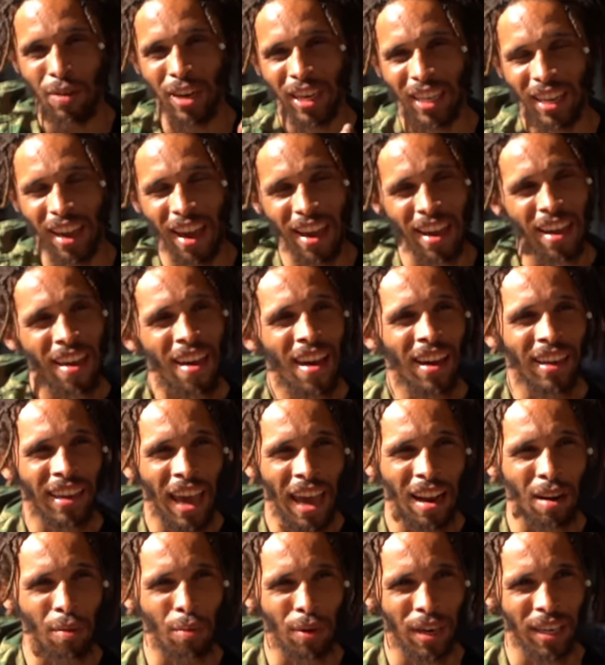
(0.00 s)
with a K,
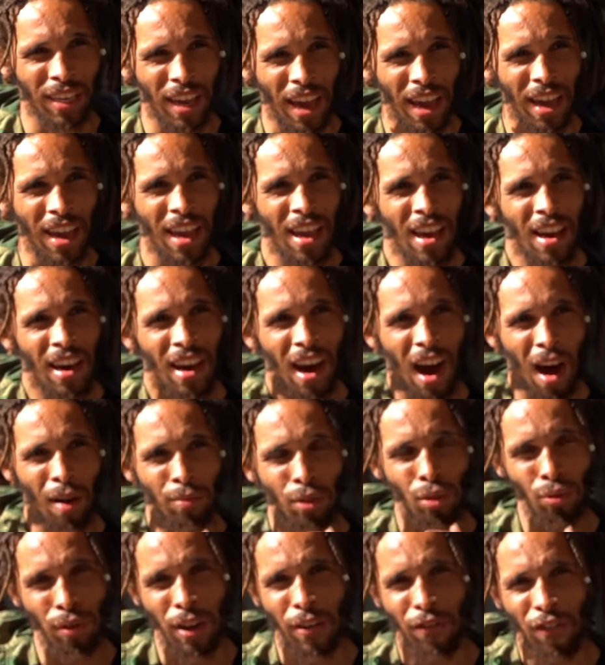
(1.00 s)
Caleb with a K. I'm
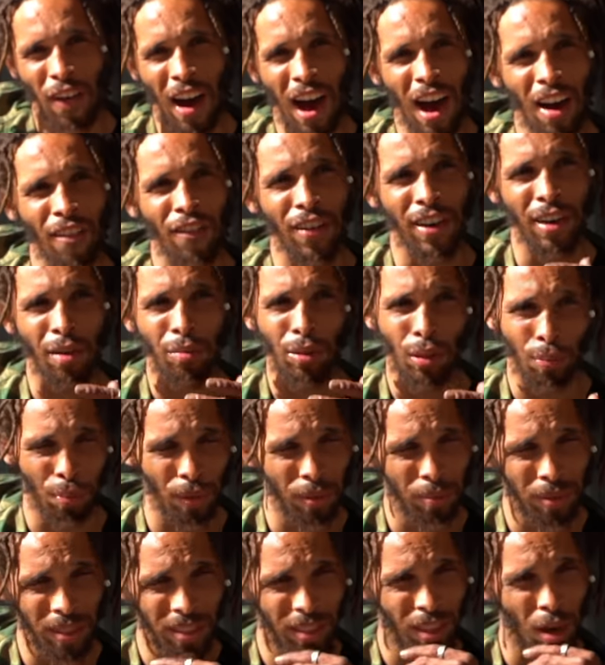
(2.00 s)
25 and them
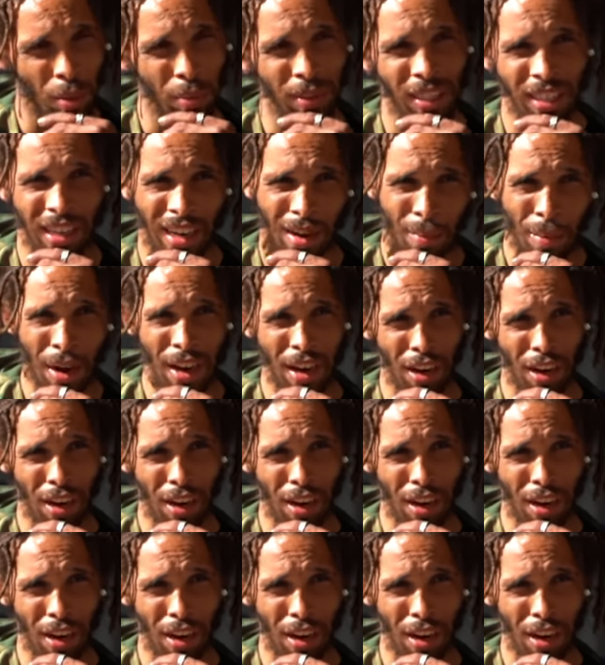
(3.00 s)
supremacists going to be saying,